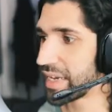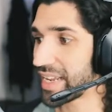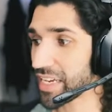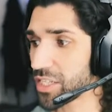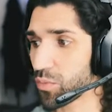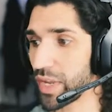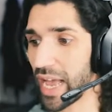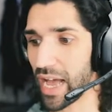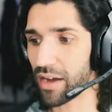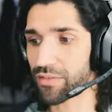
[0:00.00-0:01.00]
Next up we
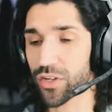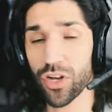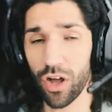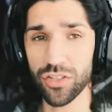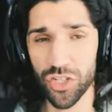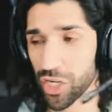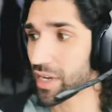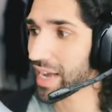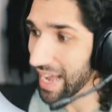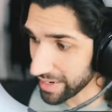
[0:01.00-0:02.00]
have Conjure
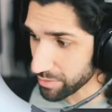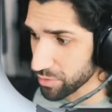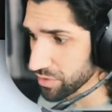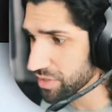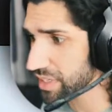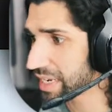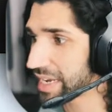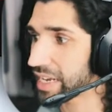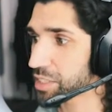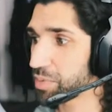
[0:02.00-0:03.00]
Animals,
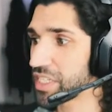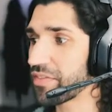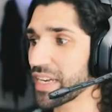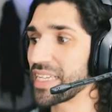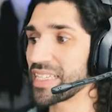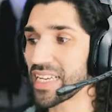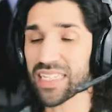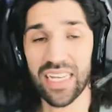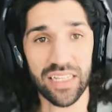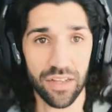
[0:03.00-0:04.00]
and specifically this
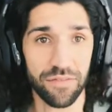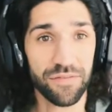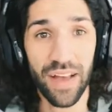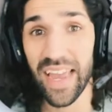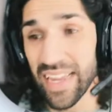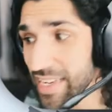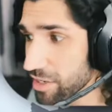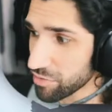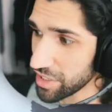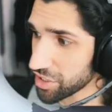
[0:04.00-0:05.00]
is Fey
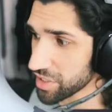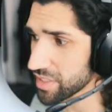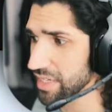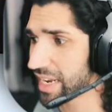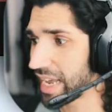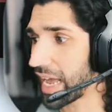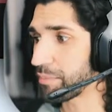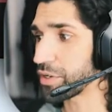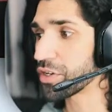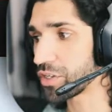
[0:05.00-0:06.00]
creatures,
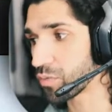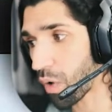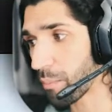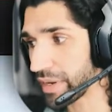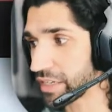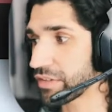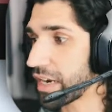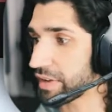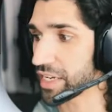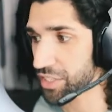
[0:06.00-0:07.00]
but you could do 1 Beast of
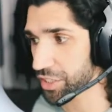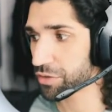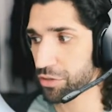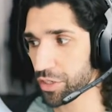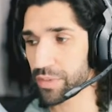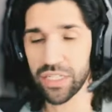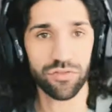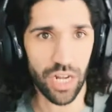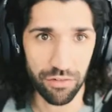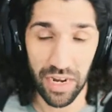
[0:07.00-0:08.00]
Chalimate in 2 Beasts of
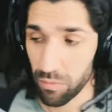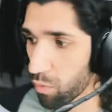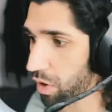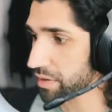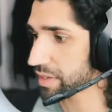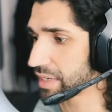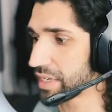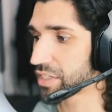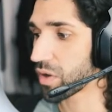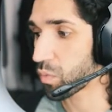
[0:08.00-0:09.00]
Chalimate in 1.
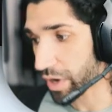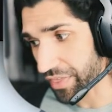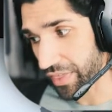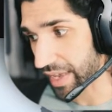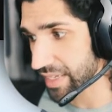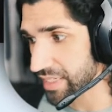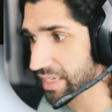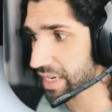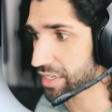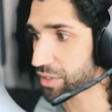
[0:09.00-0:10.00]
So with this
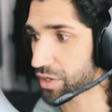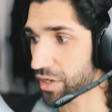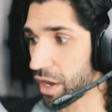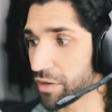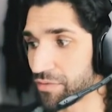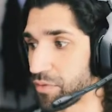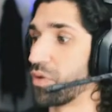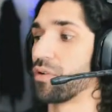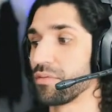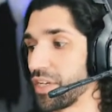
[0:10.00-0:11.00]
you could go
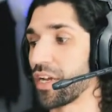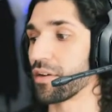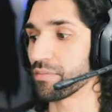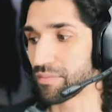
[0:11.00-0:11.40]
for, you know,